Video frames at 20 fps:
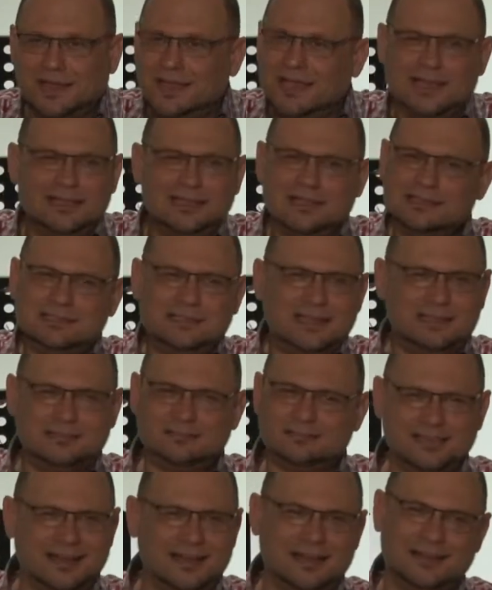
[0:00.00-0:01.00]
And they
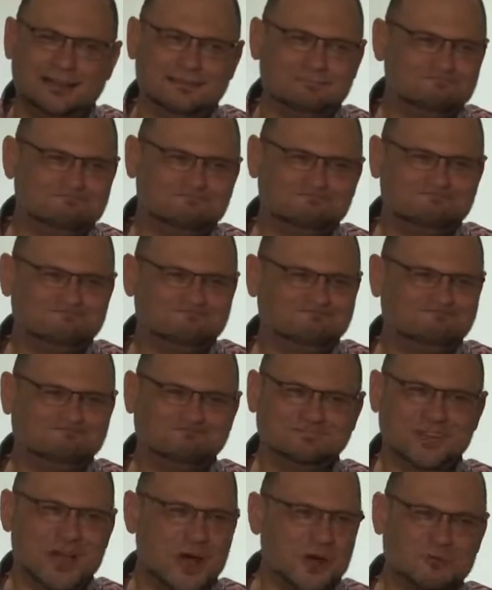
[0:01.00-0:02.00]
said, uh-uh,
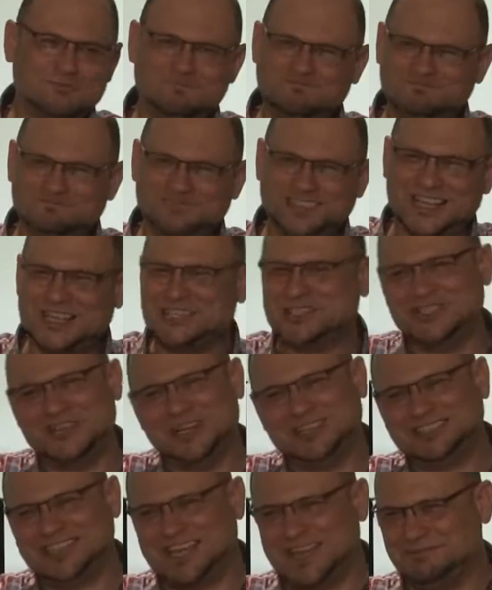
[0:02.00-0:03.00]
no, it's
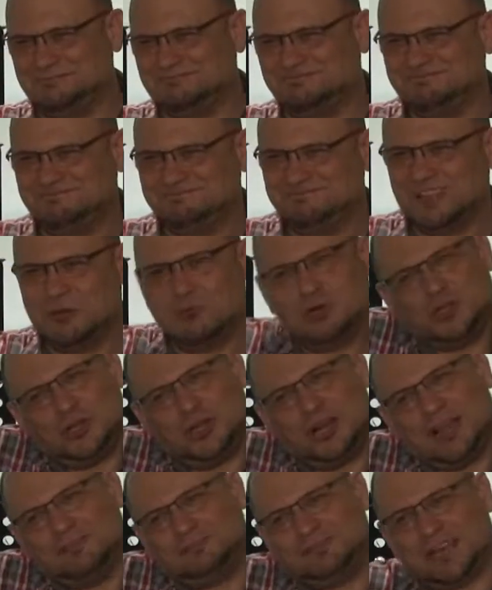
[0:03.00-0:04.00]
not time. We
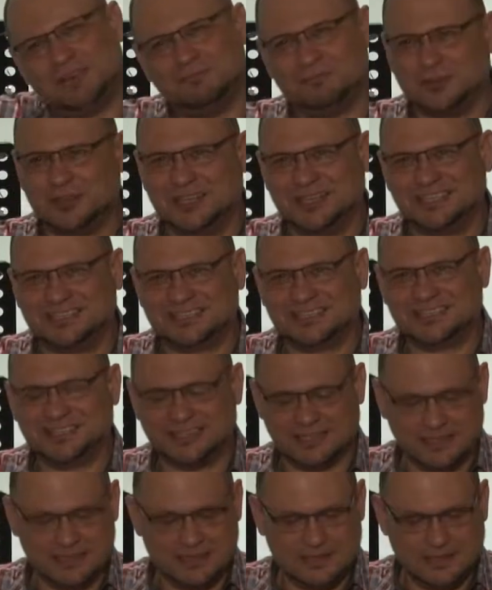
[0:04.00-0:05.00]
don't have time for this.
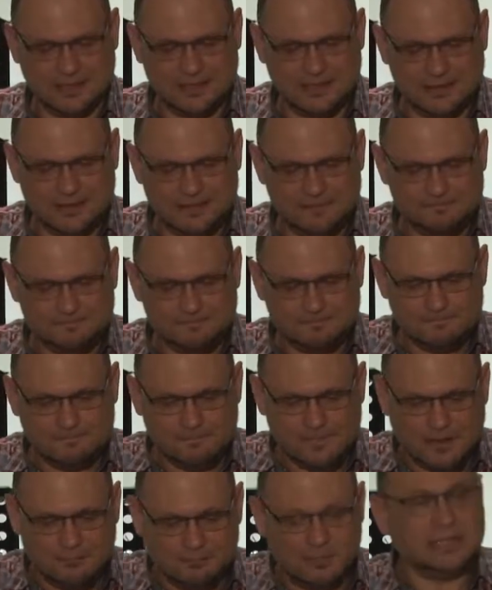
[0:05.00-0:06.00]

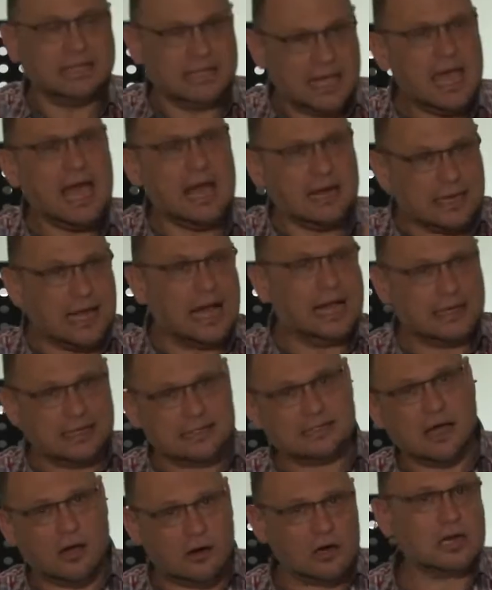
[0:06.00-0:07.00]
But yeah, God
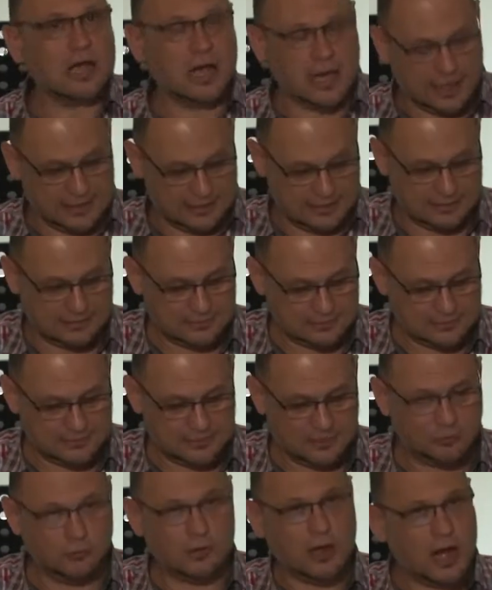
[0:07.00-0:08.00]
is our God.
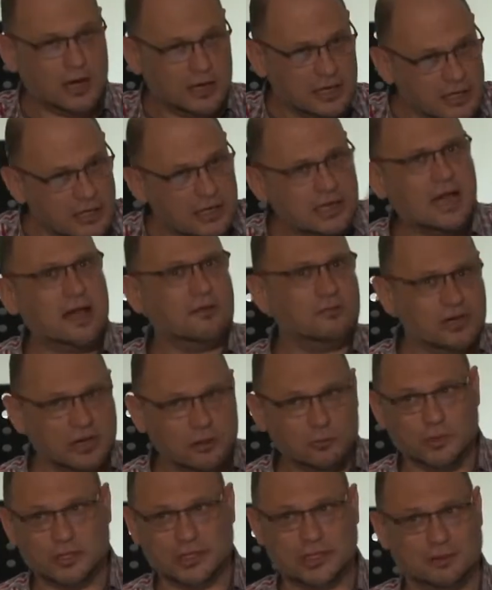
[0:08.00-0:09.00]
We are in a
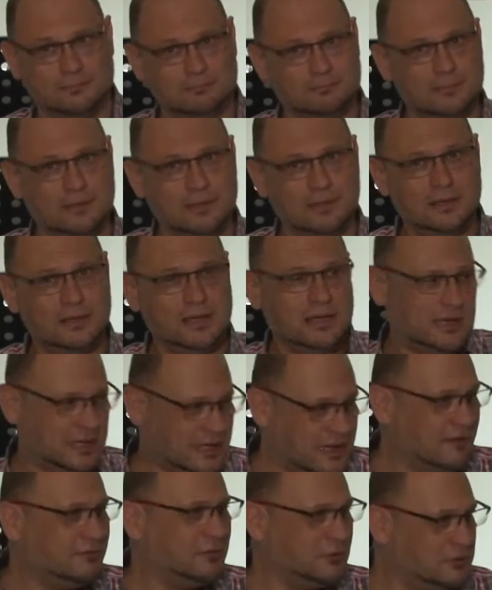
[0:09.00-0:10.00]
covenant with Him, in a
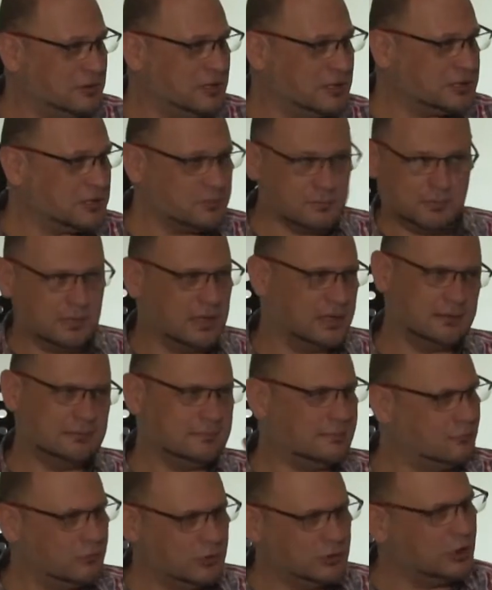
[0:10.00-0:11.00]
covenant relation,
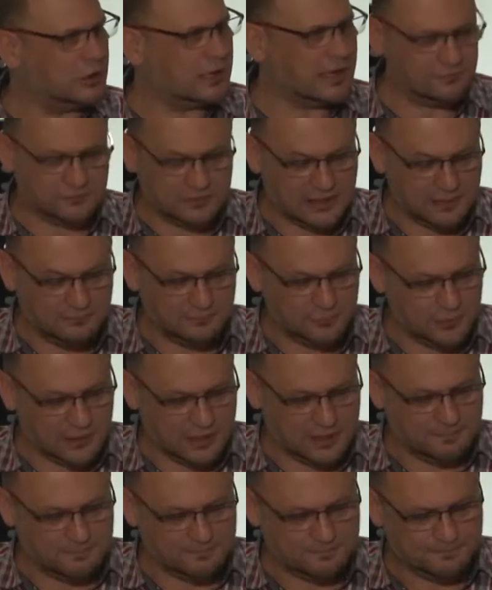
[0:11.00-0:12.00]
but we don't have time for
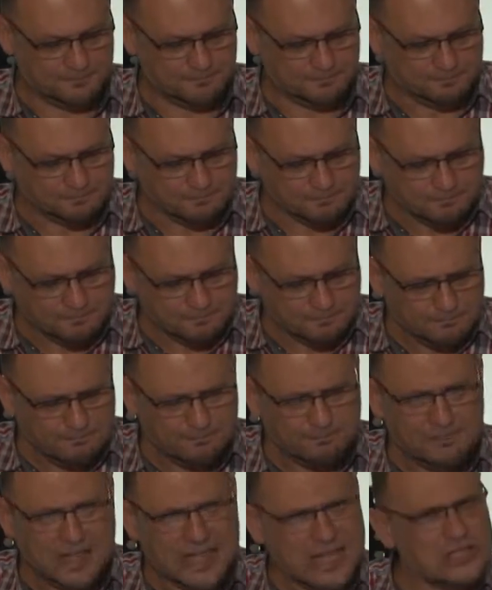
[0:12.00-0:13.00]
Him.
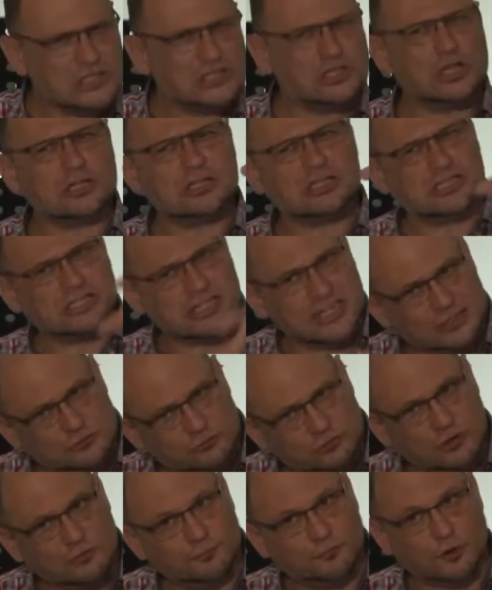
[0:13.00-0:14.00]
He's not
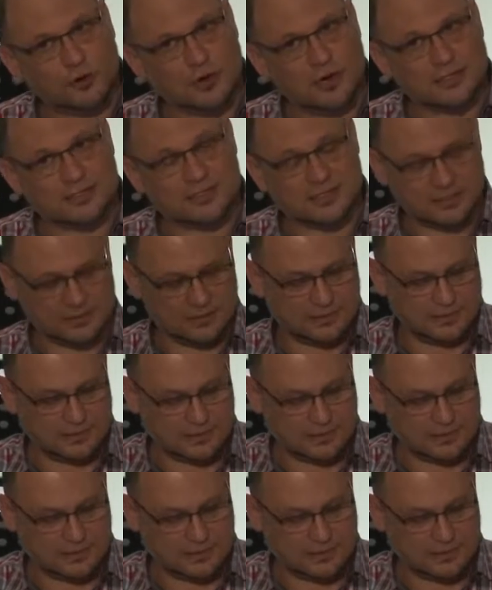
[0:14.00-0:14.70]
central for us.